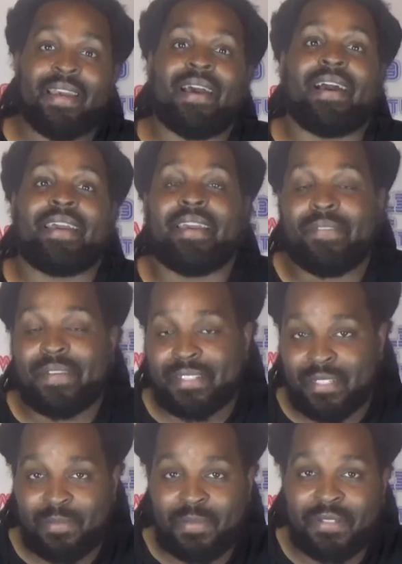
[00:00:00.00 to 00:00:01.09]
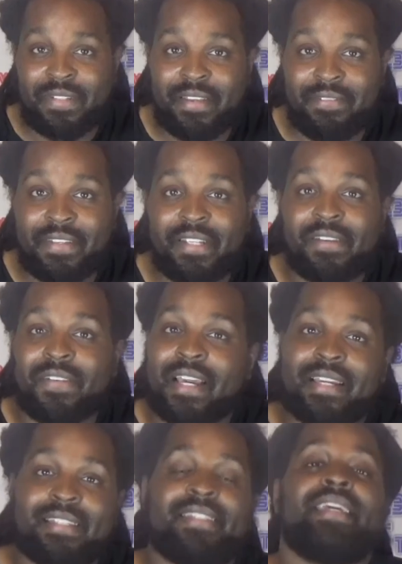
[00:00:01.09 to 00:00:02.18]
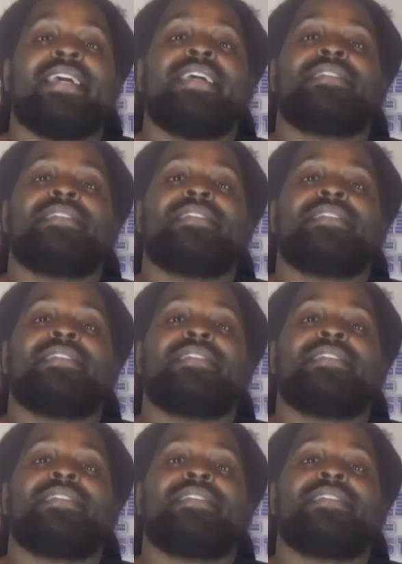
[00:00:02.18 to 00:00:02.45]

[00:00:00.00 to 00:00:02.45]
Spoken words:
I can't wait to upload that video. Like I said,